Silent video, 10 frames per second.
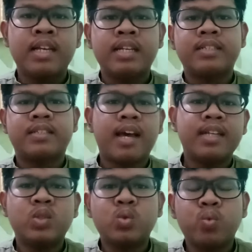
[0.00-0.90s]

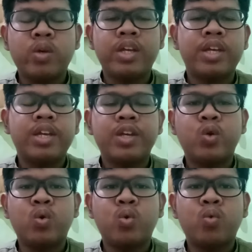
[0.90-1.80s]
Since we
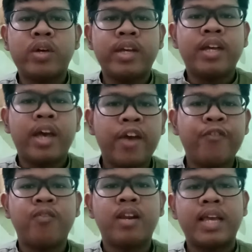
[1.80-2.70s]
have
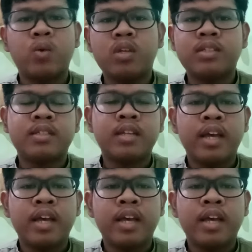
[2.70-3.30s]
language,